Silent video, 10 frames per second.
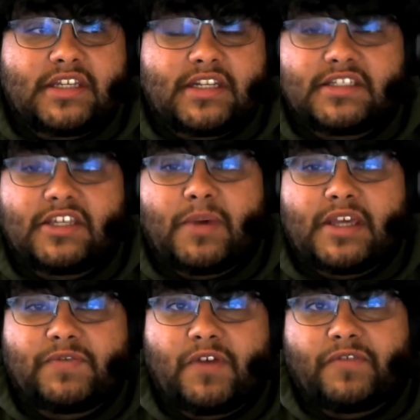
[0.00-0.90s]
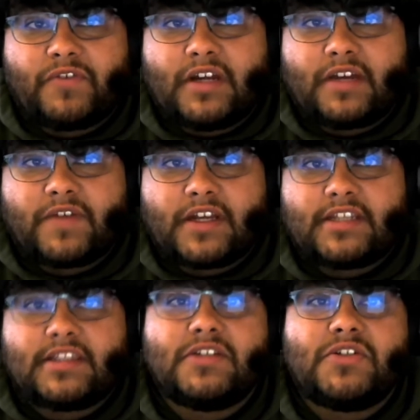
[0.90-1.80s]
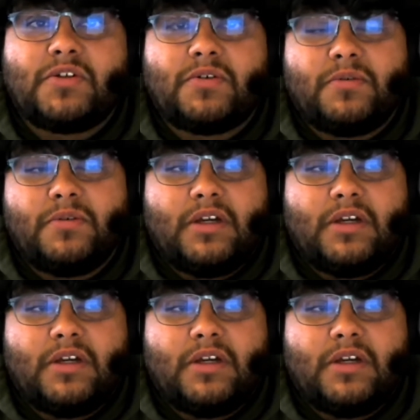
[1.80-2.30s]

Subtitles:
it's QA's fault for not finding the issue.